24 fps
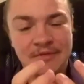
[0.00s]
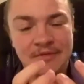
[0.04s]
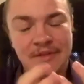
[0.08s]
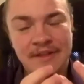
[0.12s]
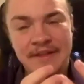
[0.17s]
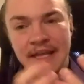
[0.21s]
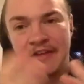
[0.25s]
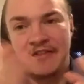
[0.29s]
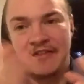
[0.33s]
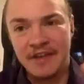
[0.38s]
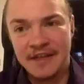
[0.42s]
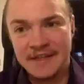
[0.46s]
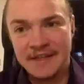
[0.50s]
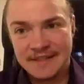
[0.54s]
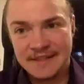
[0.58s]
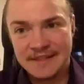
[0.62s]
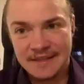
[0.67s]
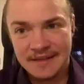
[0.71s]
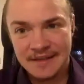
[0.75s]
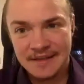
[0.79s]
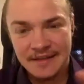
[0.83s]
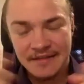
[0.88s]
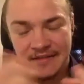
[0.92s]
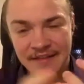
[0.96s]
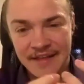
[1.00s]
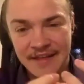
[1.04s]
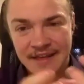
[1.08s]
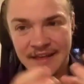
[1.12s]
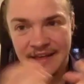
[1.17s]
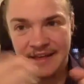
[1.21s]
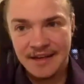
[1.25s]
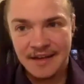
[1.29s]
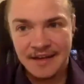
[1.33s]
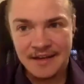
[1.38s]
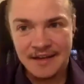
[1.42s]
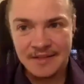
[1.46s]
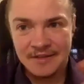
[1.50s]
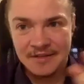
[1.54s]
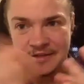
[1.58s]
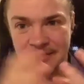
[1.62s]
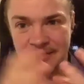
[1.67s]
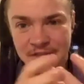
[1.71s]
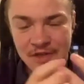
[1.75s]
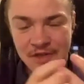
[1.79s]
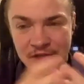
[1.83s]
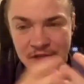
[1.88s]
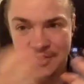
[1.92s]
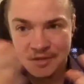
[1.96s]
navette thing, the
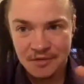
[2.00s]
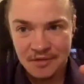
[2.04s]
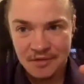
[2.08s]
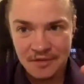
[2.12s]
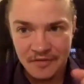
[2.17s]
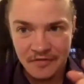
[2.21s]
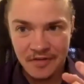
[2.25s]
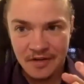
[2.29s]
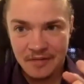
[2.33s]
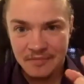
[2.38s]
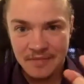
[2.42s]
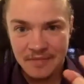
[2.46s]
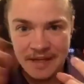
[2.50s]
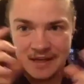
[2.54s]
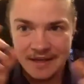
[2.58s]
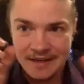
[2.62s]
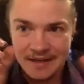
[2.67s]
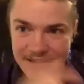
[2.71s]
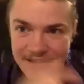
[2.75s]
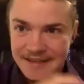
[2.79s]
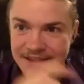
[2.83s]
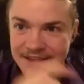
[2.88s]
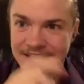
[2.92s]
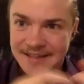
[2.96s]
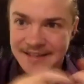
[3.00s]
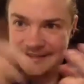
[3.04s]
shuttle from like the